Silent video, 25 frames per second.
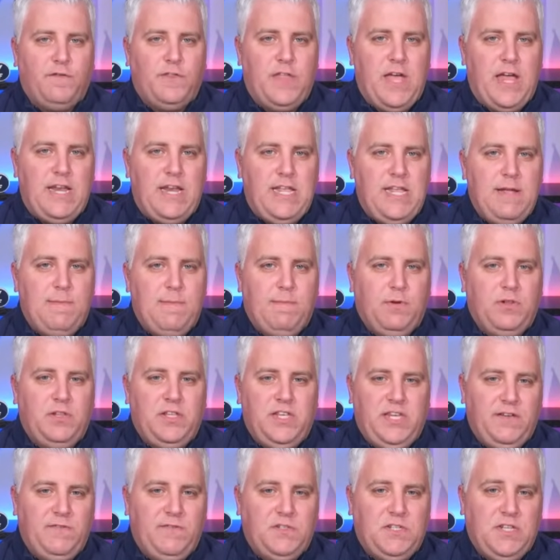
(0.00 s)
that he
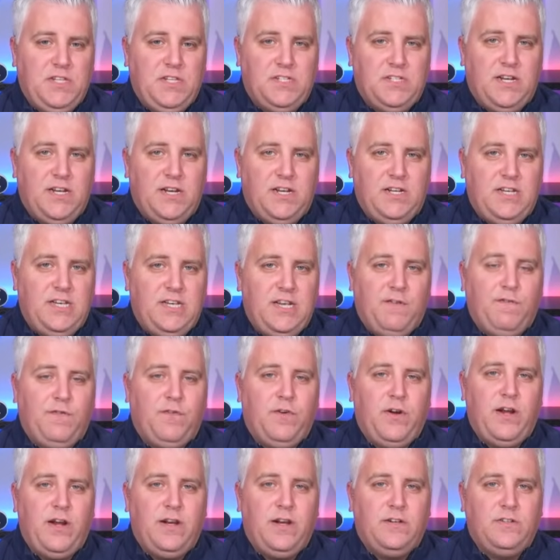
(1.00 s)
believes he's in a
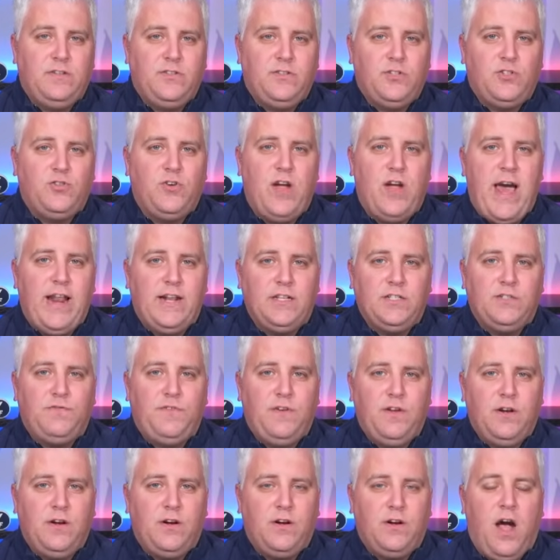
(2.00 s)
different
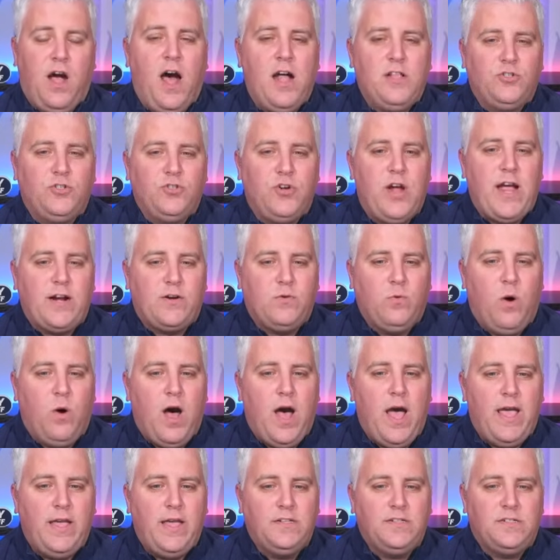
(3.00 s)
stratosphere
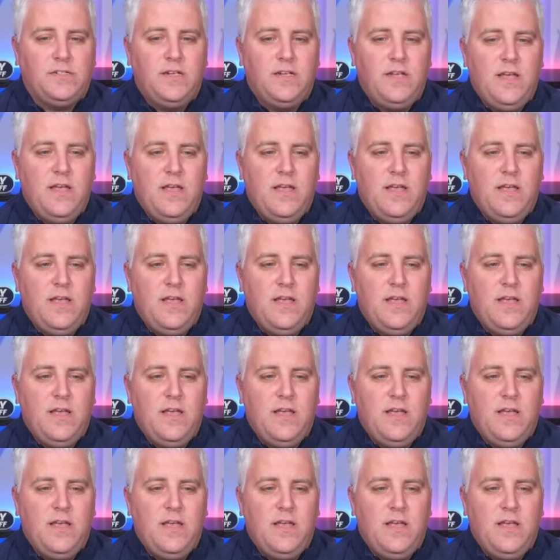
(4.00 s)
contract-wise